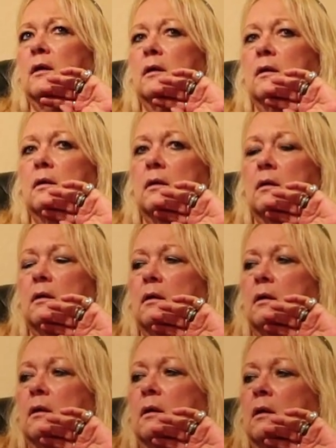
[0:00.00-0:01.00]

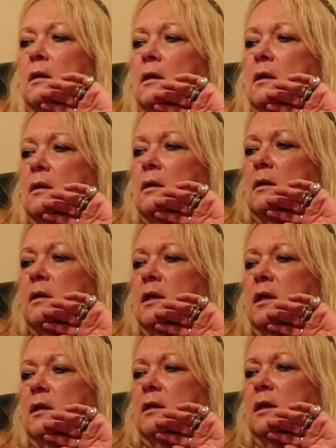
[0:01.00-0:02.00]
a
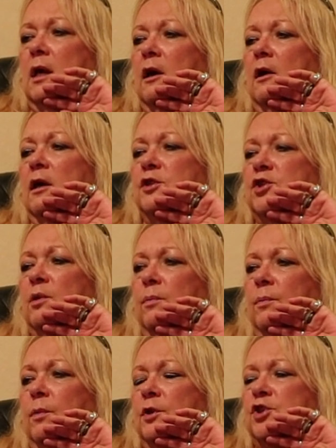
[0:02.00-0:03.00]
feeling. Gary, should
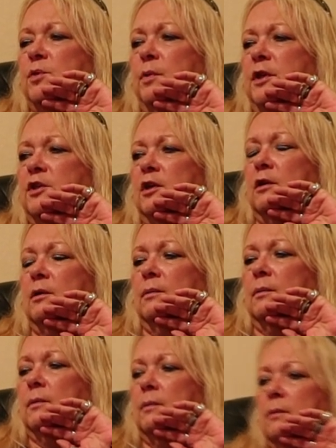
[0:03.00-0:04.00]
what should we do?